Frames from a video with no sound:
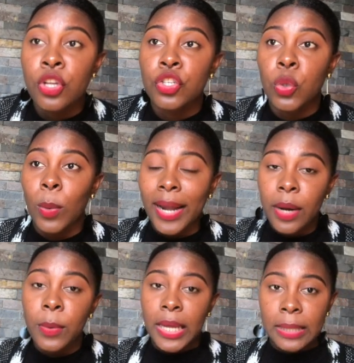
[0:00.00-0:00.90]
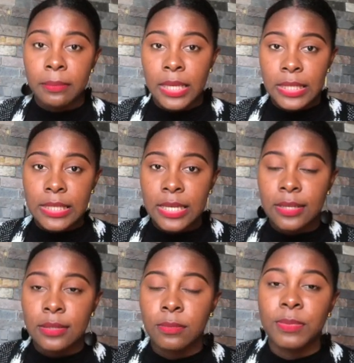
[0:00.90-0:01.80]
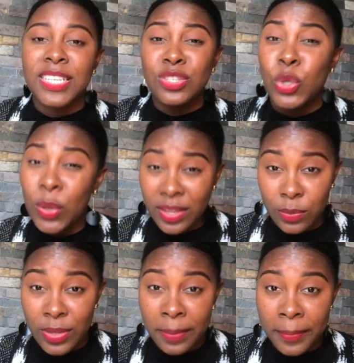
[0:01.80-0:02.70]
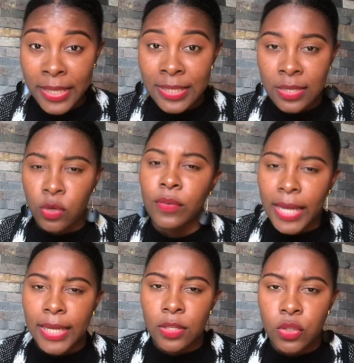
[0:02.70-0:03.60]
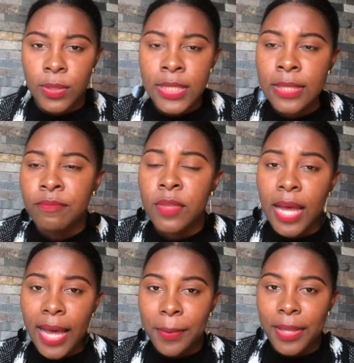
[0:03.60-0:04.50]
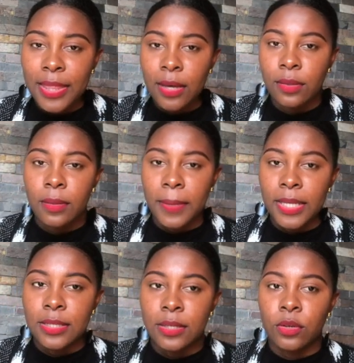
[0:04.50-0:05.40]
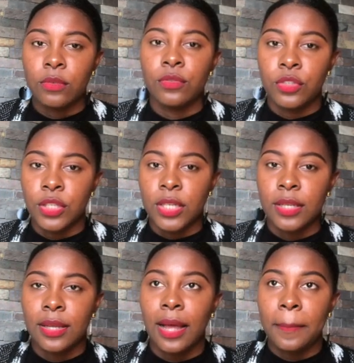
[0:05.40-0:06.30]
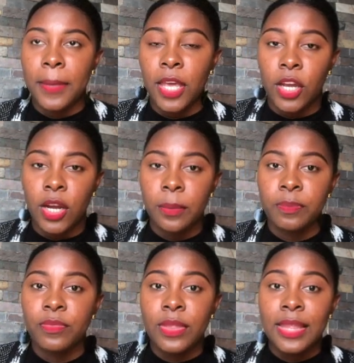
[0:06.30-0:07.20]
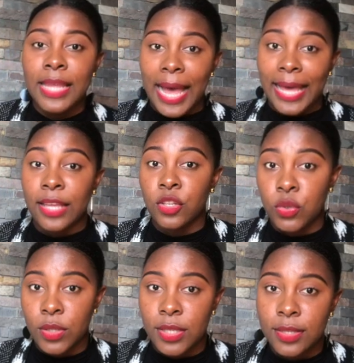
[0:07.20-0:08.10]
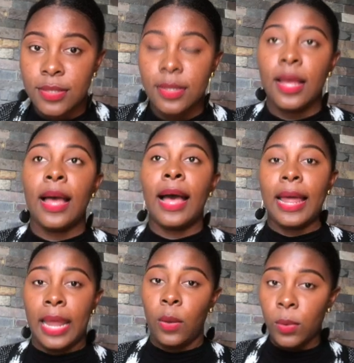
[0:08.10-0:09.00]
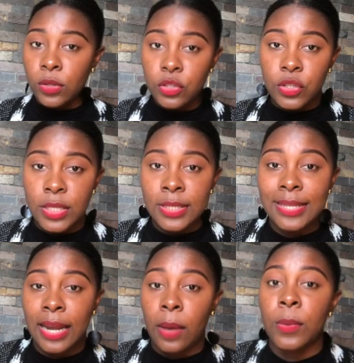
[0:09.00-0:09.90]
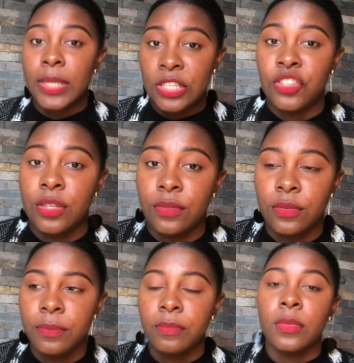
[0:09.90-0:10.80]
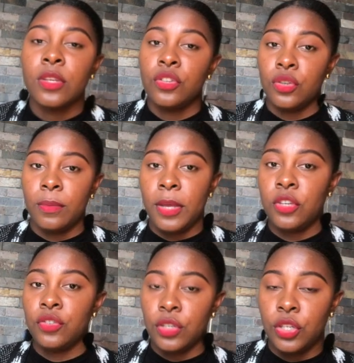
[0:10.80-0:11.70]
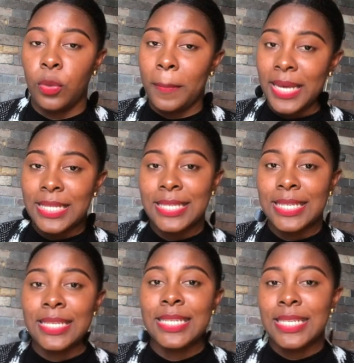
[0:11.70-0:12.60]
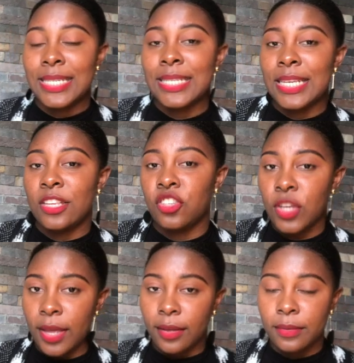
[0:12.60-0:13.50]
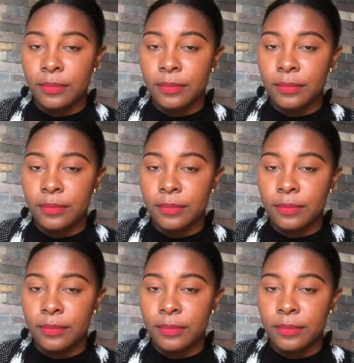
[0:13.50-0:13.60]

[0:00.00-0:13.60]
So what I recommend is please go there with a mindset of I can do it. I went there with a mindset of look, I'm clear, I can do this, and I will do this, and I will achieve. So make sure your mindset is in check.